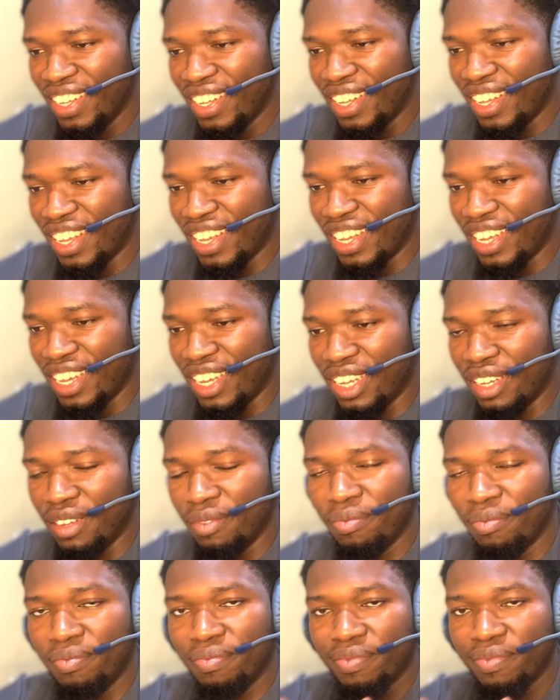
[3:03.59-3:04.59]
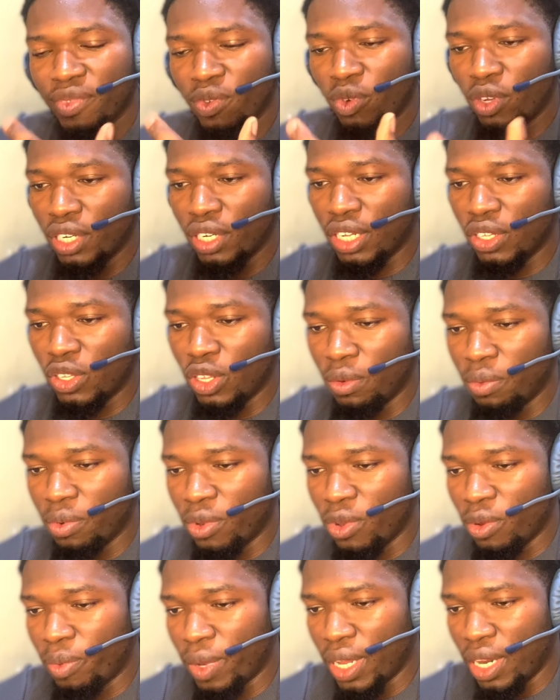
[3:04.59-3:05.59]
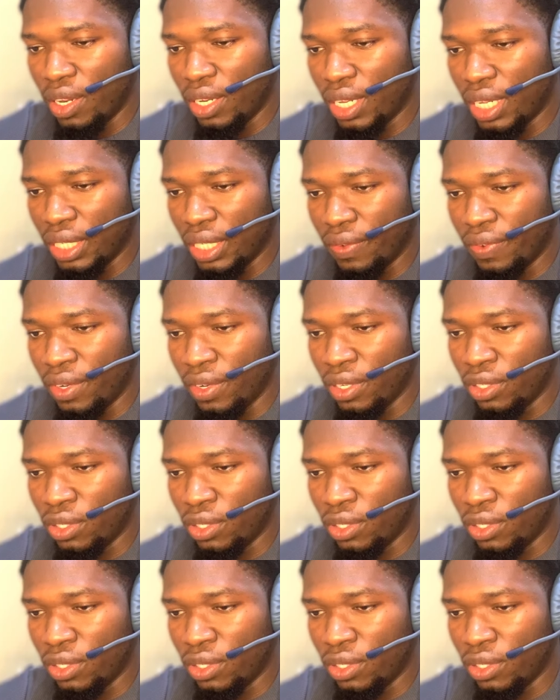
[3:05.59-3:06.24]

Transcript: what GitHub Copilot has given us.